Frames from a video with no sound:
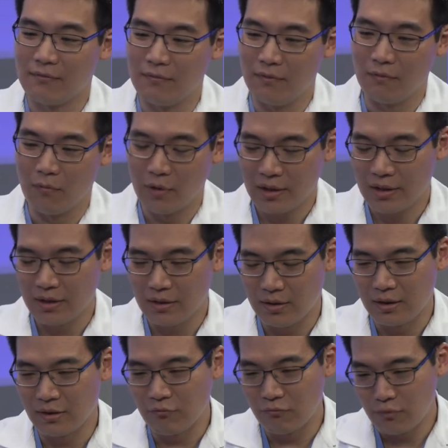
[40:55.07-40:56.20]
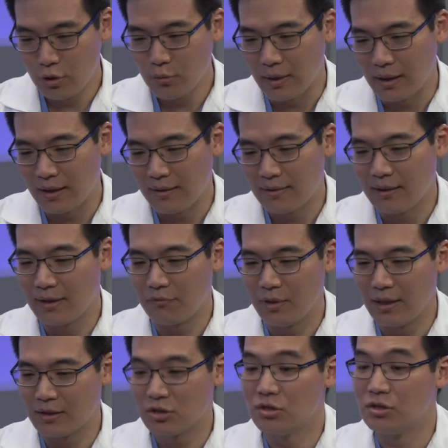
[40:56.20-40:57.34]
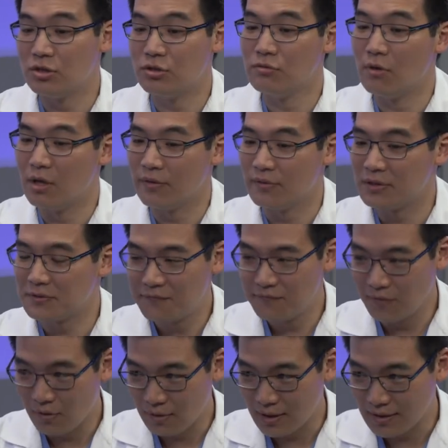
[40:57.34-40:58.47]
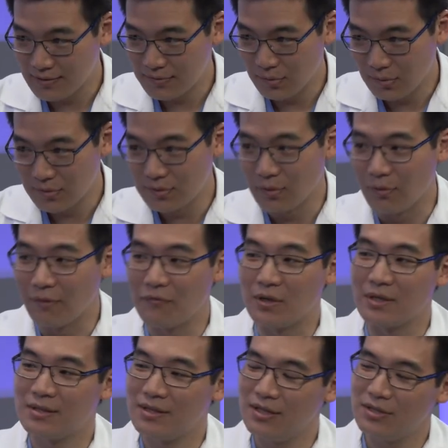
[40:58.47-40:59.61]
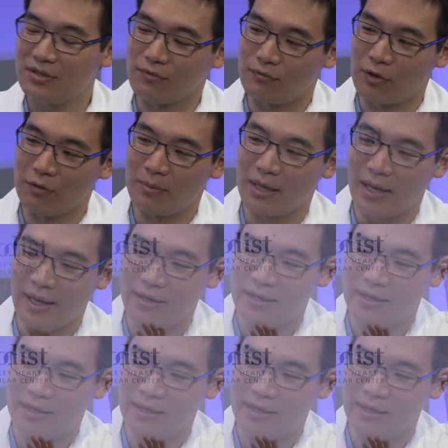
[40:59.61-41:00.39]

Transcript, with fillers: we're working on a robot that will actually do all this for us. So if we can teach the robot how